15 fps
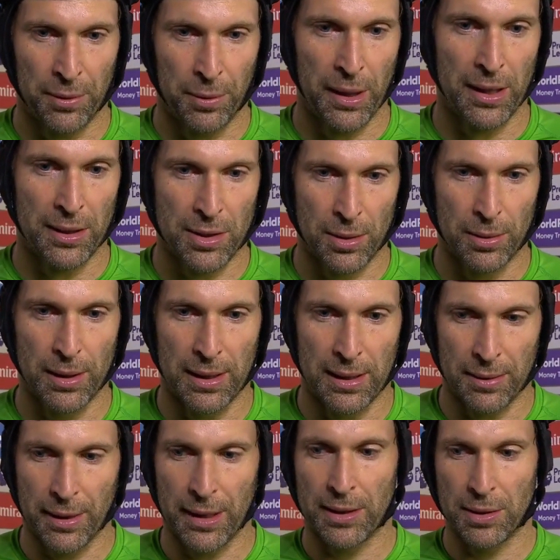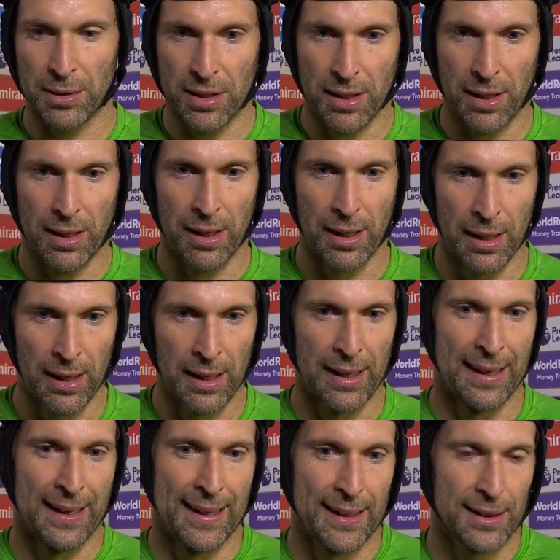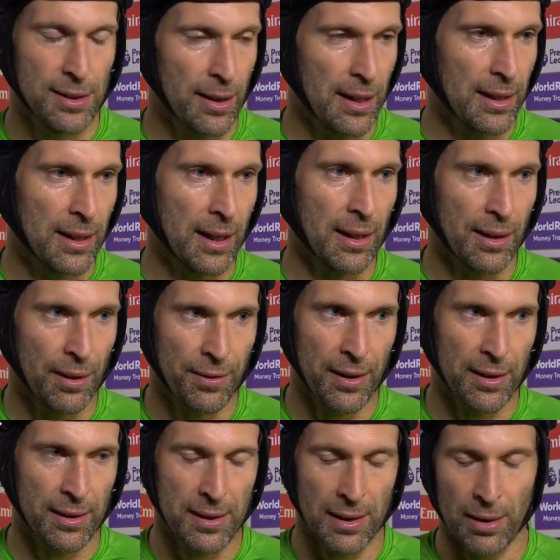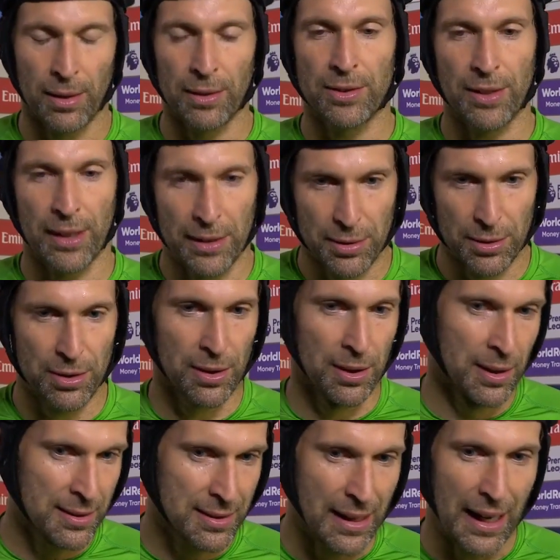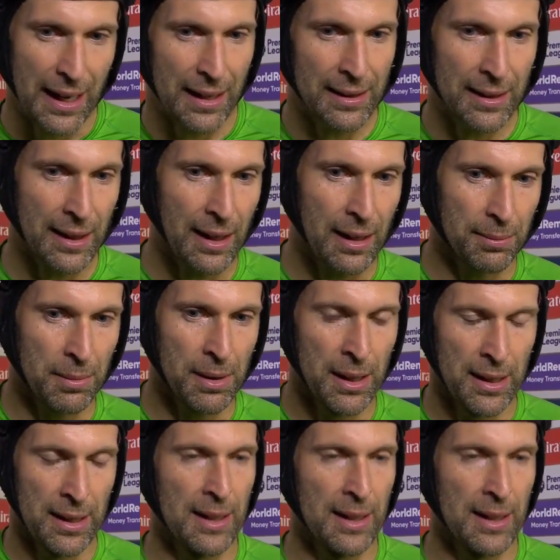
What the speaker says: we had to stick together and defend or try to stay in the game.